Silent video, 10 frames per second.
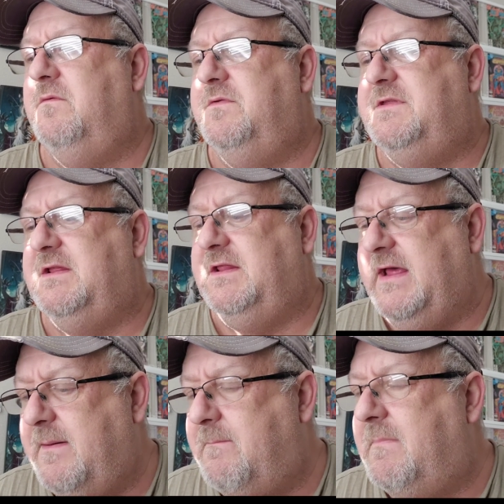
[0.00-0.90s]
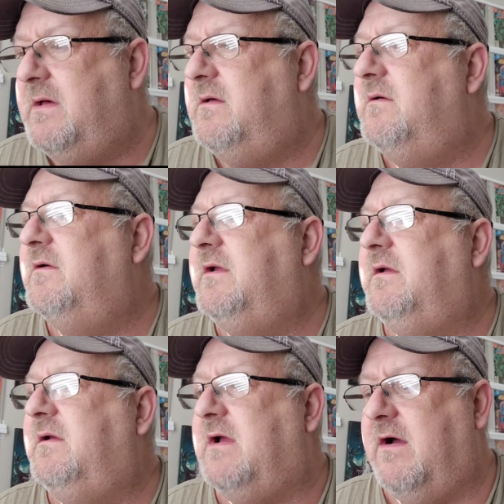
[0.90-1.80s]
The limb
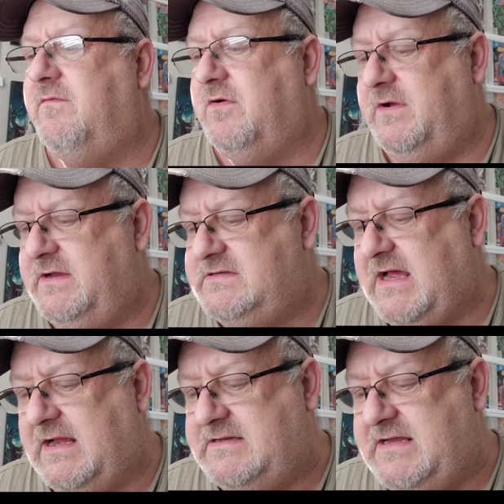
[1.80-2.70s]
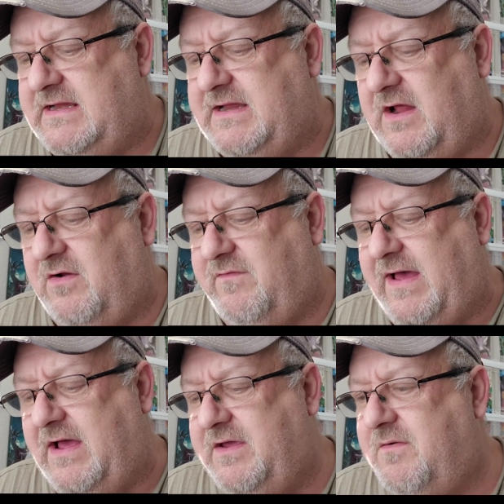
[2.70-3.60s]
cover. He's got a $10
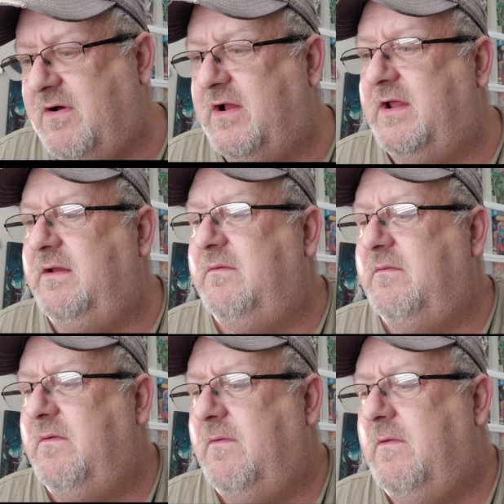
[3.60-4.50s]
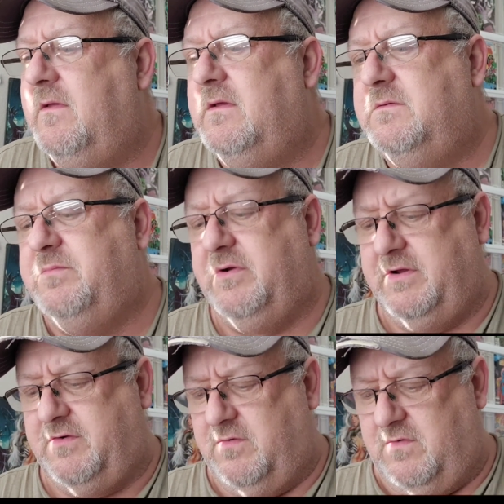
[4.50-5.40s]
value on it.
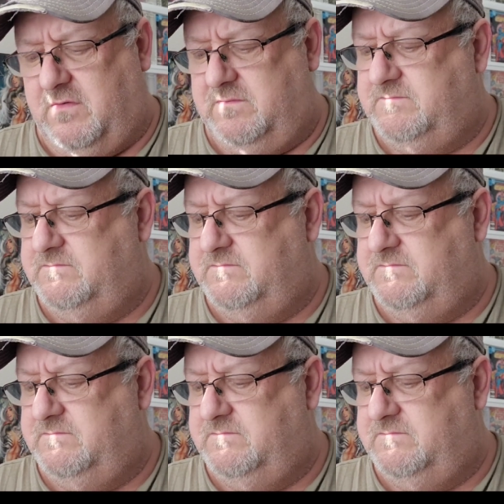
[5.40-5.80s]
Pretty cool.